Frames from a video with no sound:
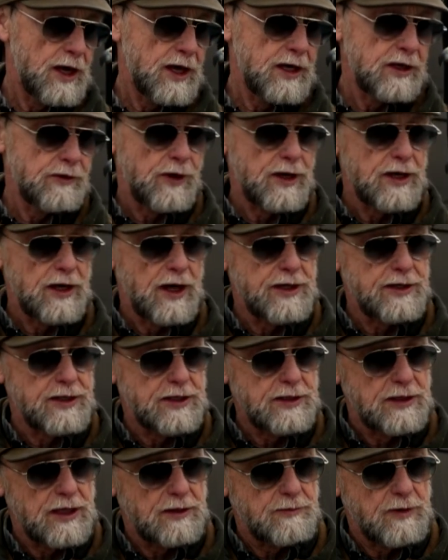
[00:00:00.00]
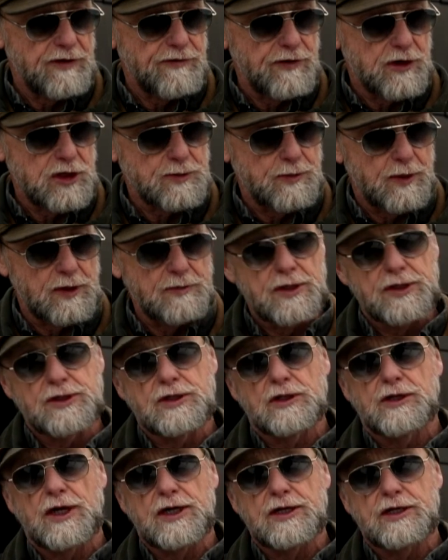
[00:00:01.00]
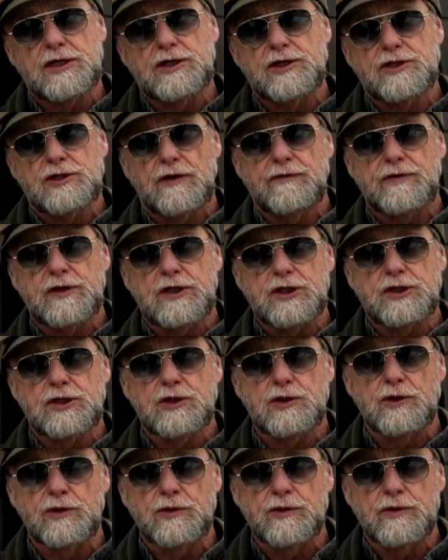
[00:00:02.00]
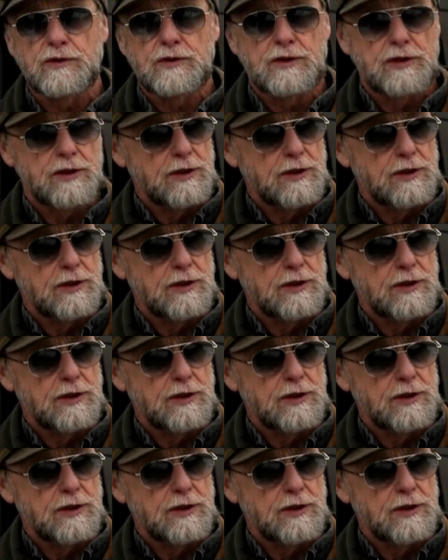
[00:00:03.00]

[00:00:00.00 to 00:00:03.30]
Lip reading: anyway, I didn't get my first permit till 1972.